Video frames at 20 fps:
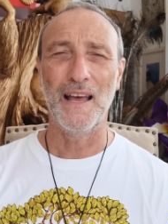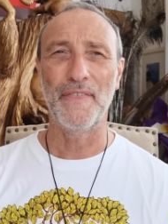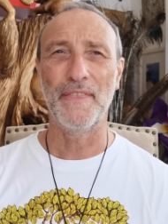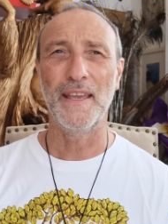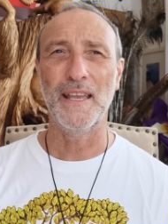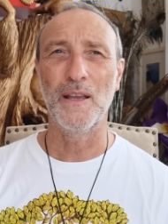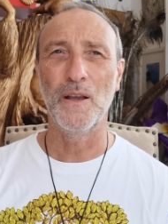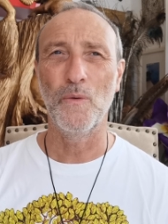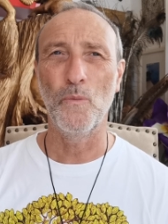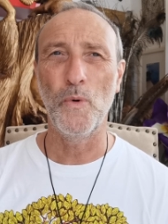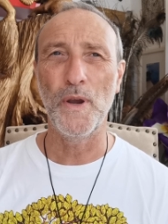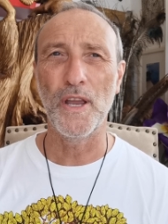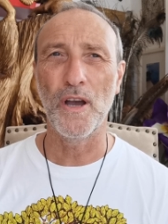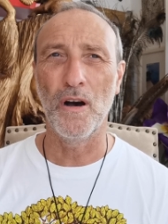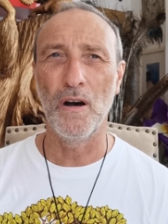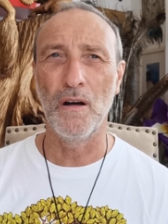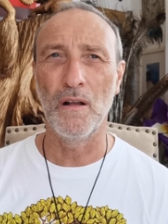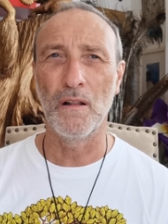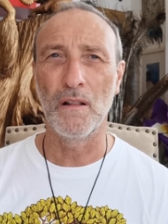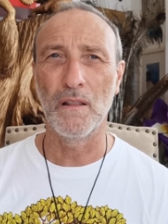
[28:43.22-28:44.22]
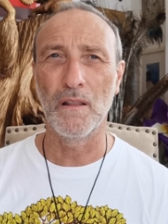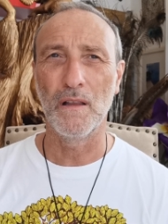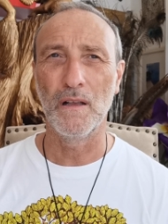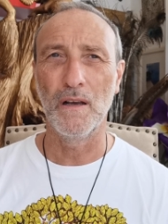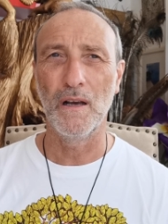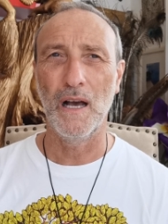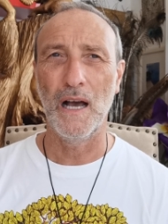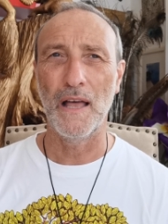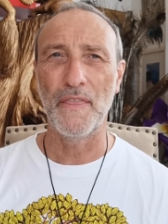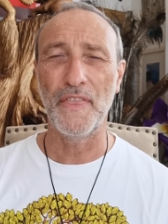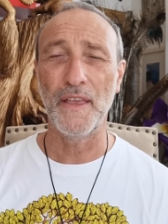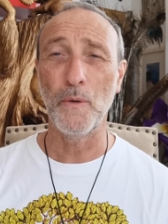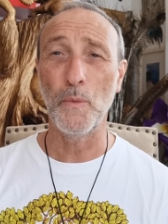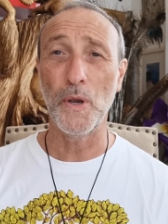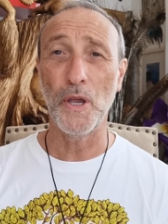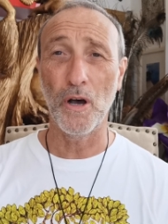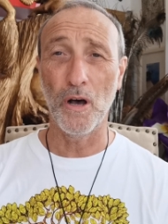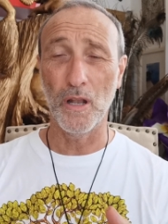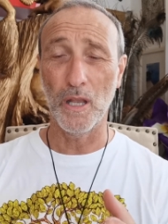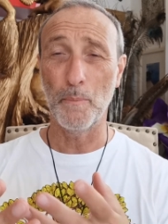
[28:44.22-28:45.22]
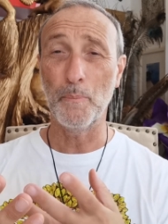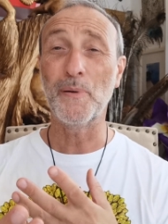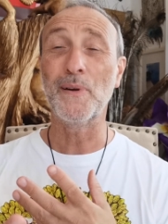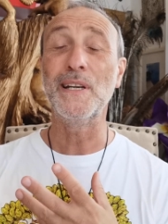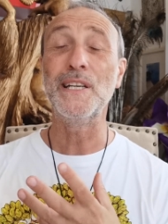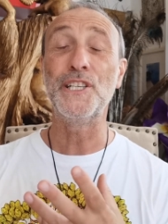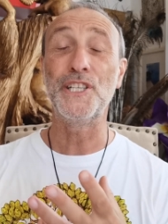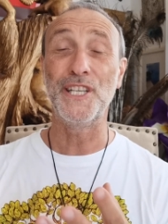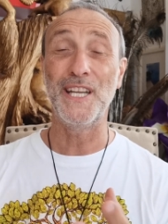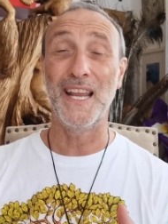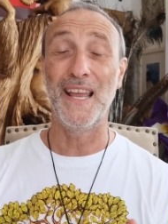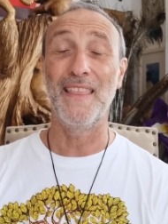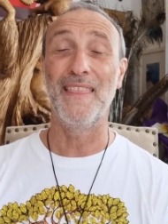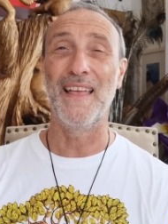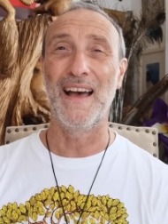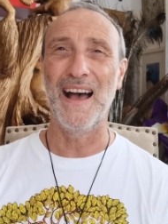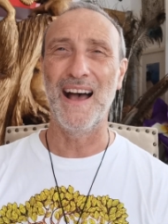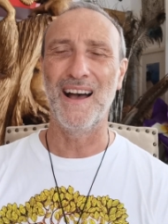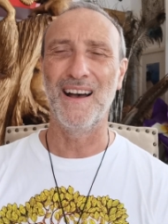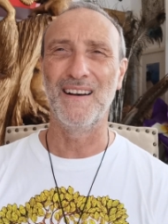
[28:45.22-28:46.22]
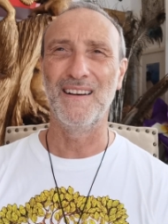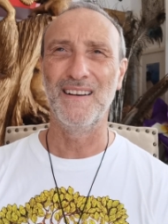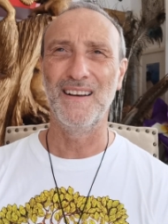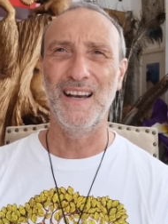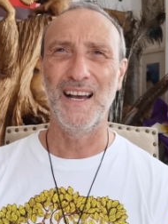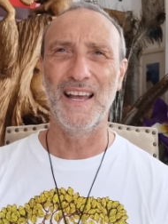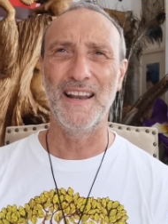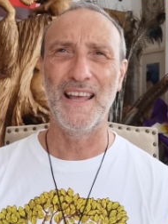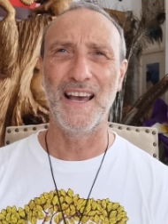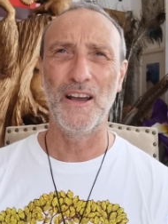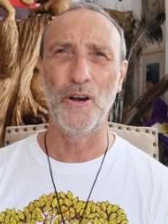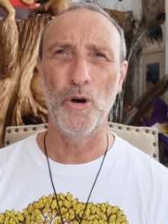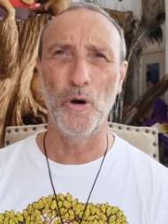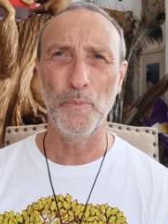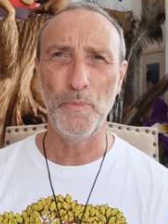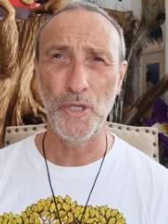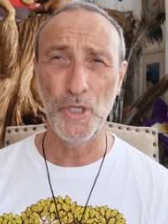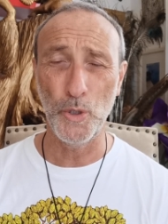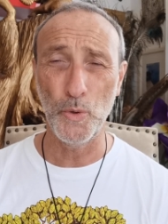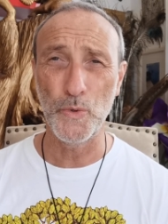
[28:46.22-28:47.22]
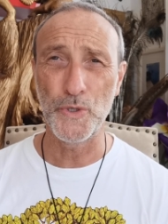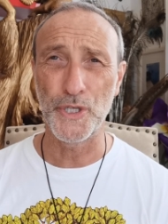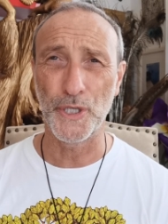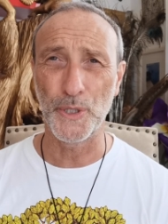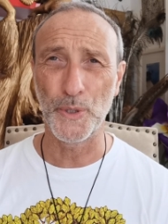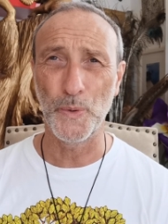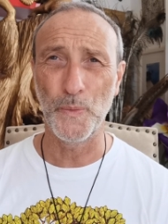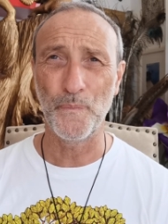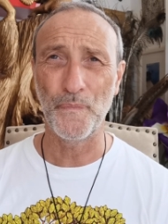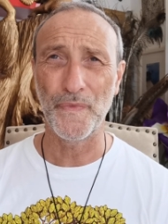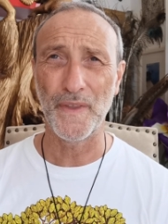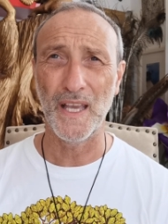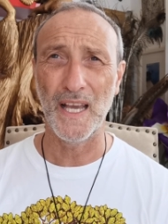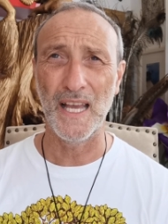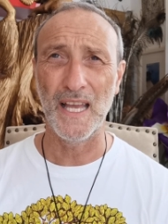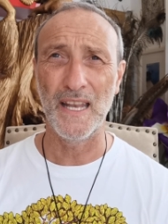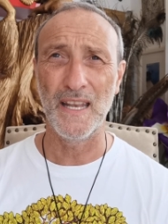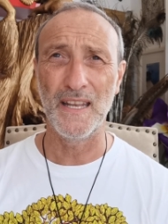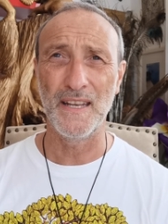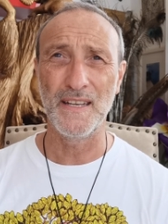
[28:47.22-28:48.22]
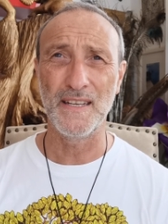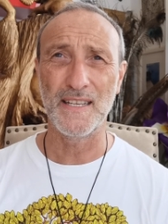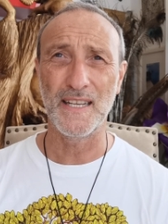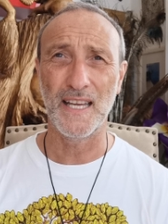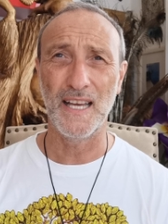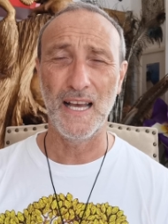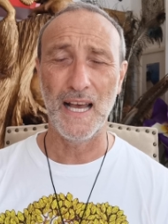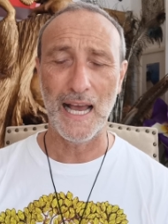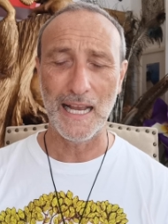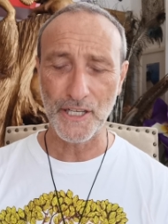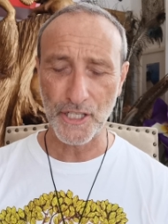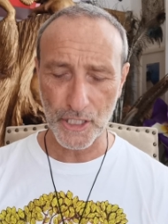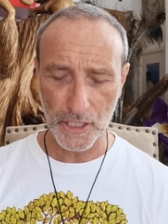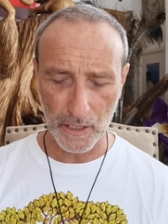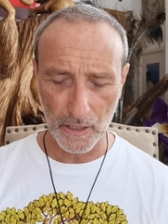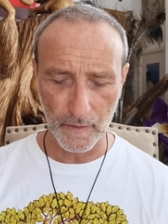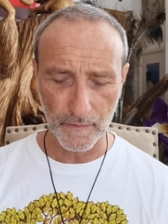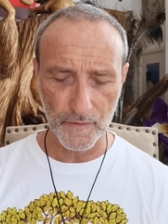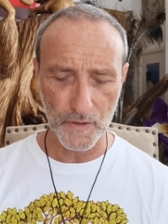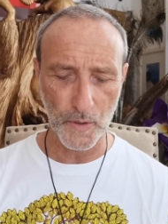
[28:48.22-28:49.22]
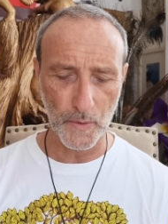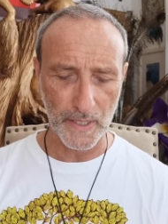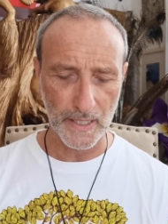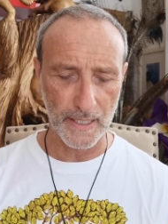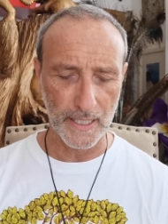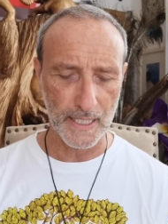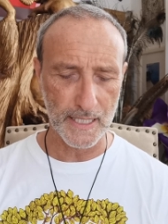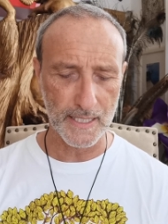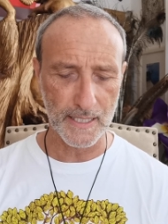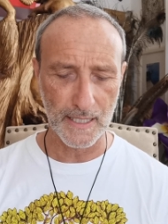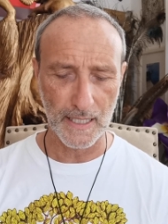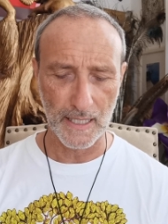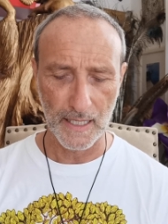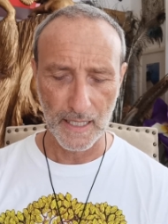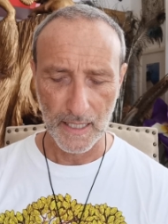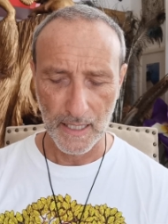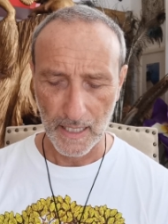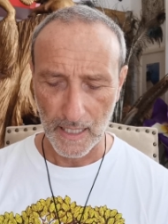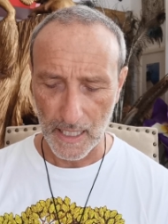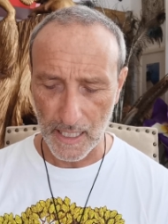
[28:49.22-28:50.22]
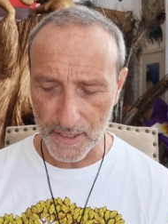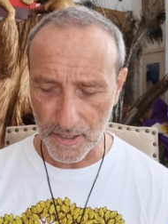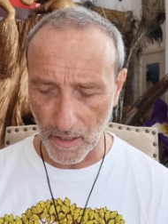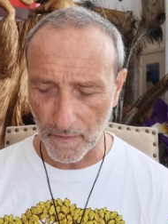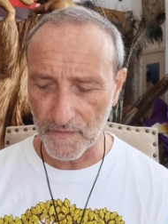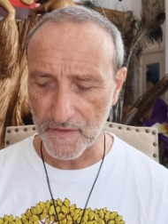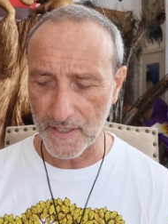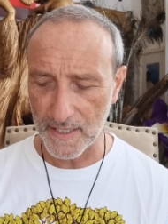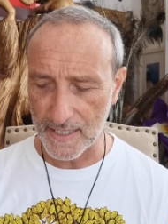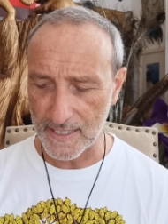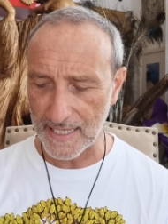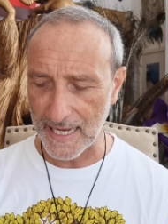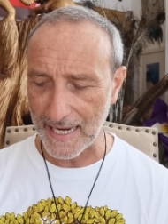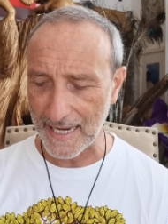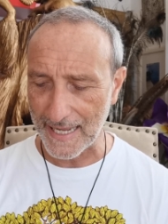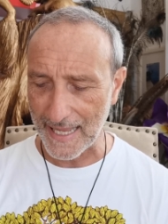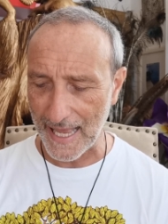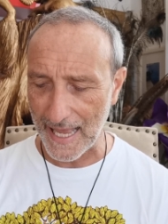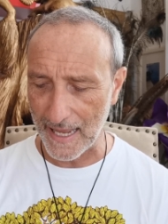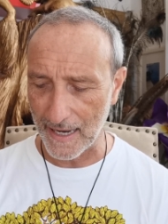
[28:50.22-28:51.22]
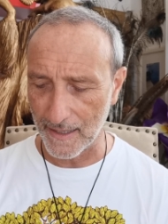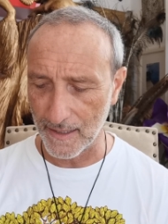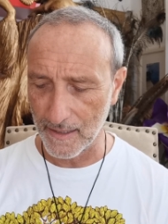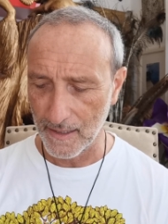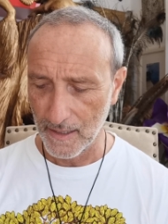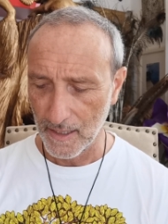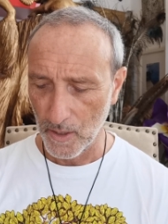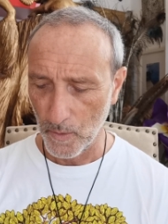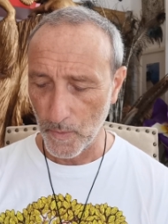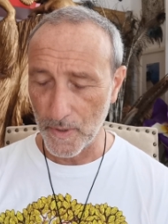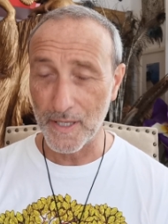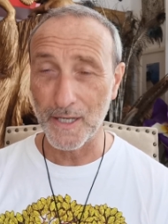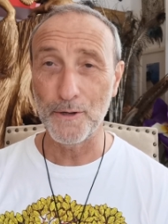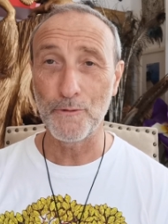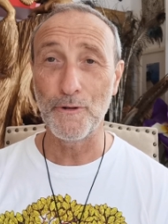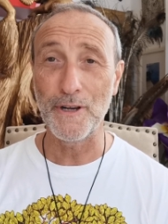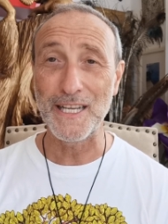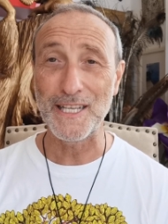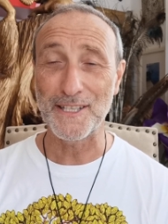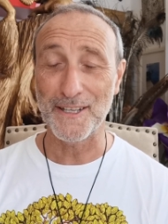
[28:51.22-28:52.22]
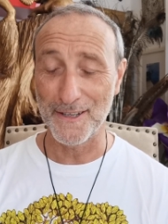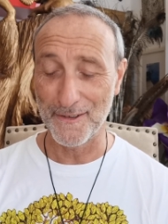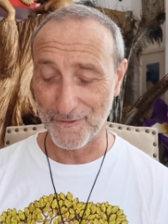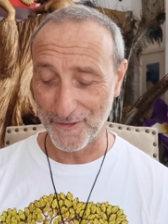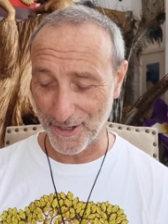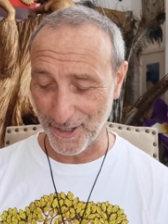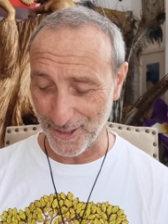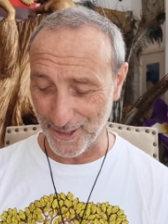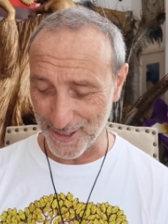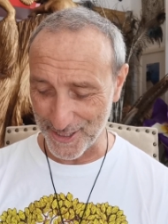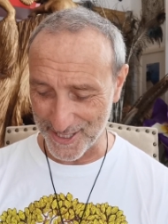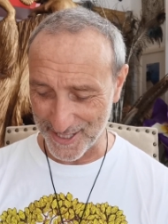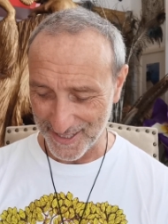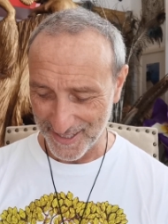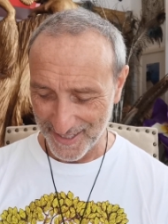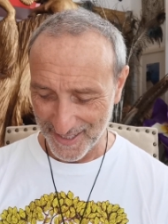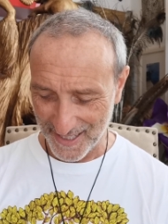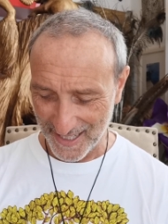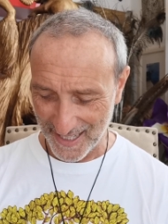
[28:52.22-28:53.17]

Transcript: I think we all, I think we all appreciate that, and I hope you do. And uh, I just love doing this as often as I can, within reason, of course.